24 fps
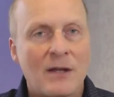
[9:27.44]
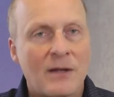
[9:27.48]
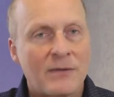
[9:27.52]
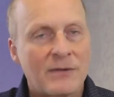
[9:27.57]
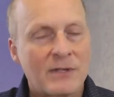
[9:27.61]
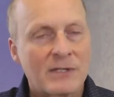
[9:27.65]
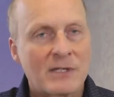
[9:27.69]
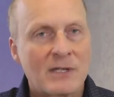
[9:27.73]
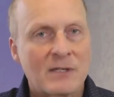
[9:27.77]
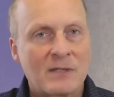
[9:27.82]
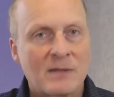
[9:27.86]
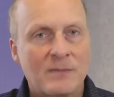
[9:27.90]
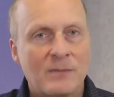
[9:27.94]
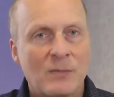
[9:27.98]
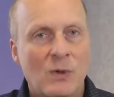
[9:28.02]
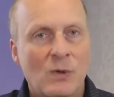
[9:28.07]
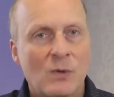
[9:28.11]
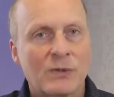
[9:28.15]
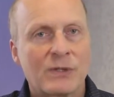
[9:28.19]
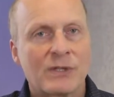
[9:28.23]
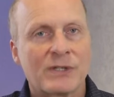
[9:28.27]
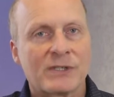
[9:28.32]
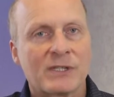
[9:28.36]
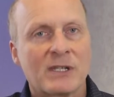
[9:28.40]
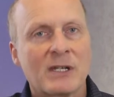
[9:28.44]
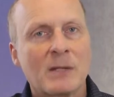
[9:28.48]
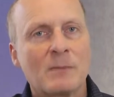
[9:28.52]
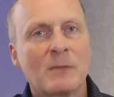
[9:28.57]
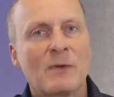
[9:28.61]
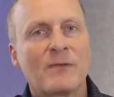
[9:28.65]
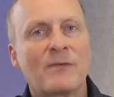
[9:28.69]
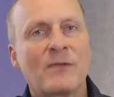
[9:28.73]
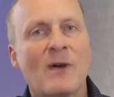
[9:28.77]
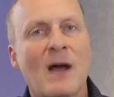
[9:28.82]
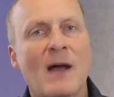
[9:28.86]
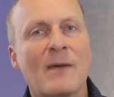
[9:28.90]
And this is important. So
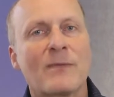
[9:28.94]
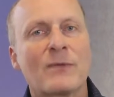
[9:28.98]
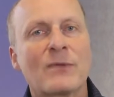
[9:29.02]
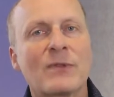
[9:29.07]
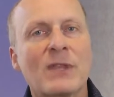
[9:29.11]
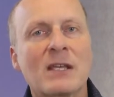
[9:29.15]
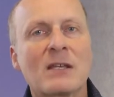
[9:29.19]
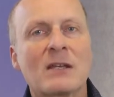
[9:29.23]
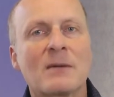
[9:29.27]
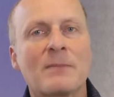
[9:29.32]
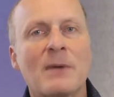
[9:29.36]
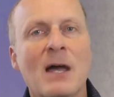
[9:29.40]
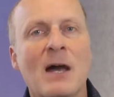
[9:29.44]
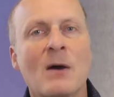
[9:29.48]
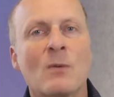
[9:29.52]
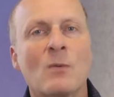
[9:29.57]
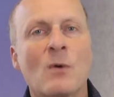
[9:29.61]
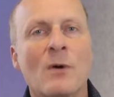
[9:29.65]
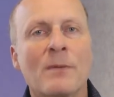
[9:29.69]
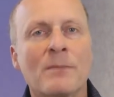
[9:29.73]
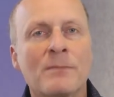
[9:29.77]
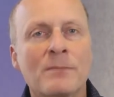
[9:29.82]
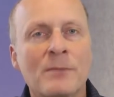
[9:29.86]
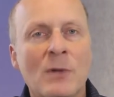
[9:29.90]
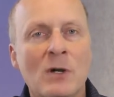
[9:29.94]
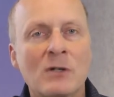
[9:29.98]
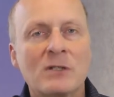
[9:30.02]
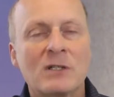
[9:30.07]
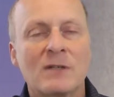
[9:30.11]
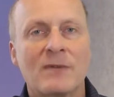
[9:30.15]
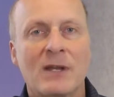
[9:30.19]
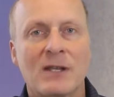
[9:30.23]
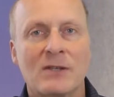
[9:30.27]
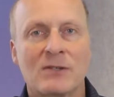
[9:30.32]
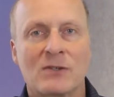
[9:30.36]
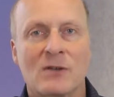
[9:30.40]
number 5, think about what
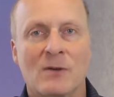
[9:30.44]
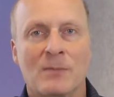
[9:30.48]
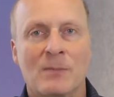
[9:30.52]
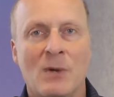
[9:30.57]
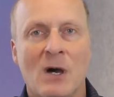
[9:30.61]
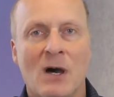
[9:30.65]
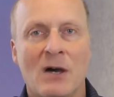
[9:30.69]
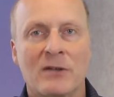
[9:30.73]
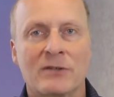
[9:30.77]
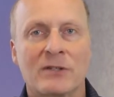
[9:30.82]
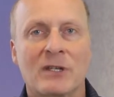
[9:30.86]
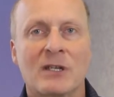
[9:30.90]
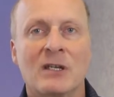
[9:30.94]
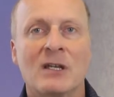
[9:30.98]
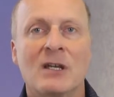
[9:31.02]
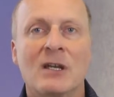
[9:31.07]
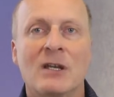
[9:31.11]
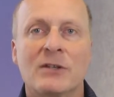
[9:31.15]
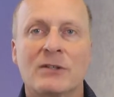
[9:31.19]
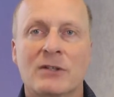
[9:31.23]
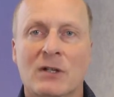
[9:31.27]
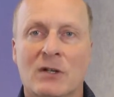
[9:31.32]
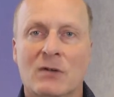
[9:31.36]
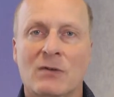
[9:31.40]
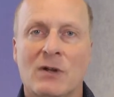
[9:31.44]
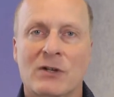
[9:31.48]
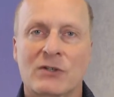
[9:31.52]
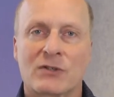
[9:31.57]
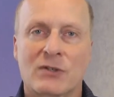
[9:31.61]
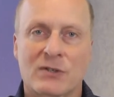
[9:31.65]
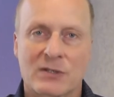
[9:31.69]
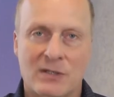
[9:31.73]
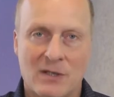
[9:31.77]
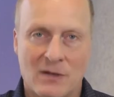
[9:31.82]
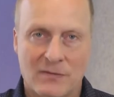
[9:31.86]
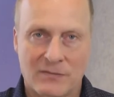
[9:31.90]
motivates your partner to
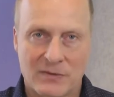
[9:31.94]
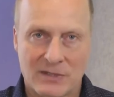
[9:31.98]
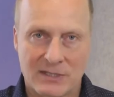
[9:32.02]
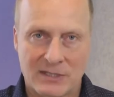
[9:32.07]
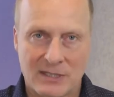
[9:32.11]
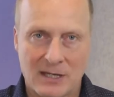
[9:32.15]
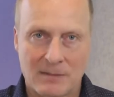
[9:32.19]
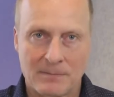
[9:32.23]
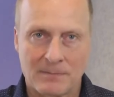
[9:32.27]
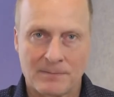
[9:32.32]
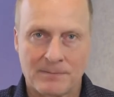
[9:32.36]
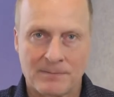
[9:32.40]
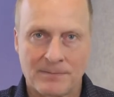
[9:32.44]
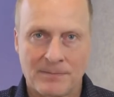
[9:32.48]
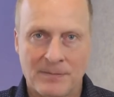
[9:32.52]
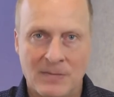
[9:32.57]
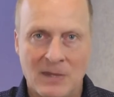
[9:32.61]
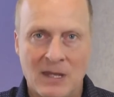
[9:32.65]
crush your self-esteem.